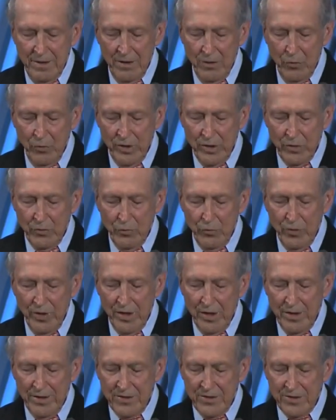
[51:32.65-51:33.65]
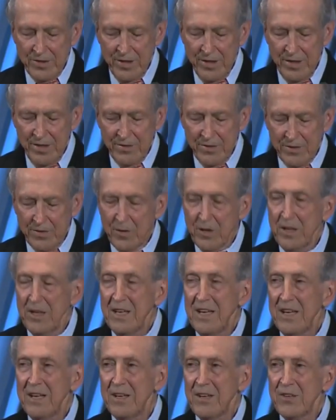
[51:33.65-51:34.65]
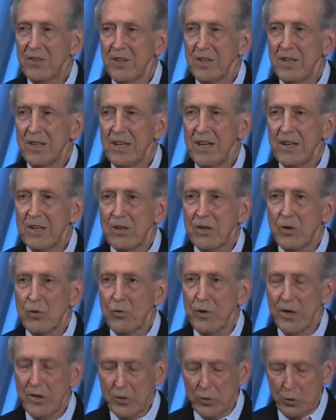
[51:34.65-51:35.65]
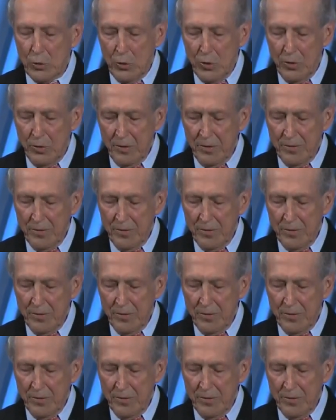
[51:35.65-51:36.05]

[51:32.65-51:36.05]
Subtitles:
we can readily see that the need is indeed critical.